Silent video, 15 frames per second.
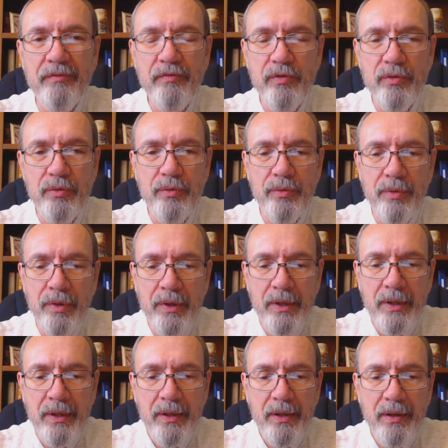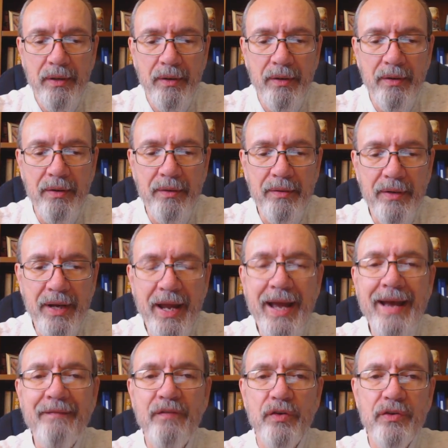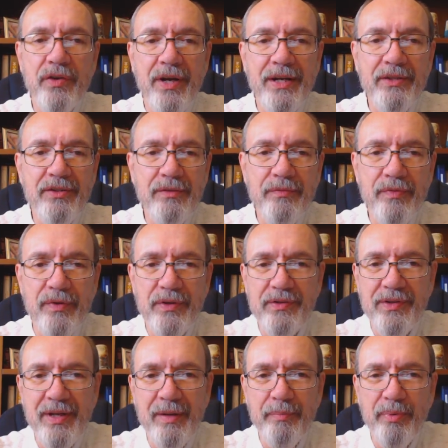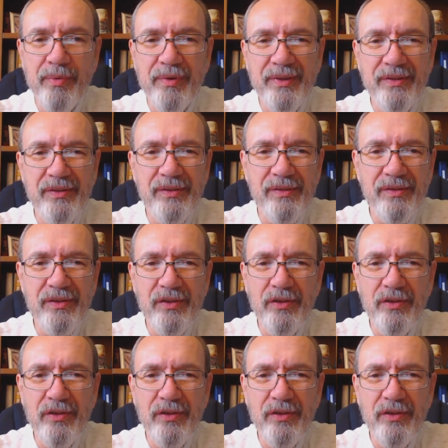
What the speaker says: If you are advertising, for example, and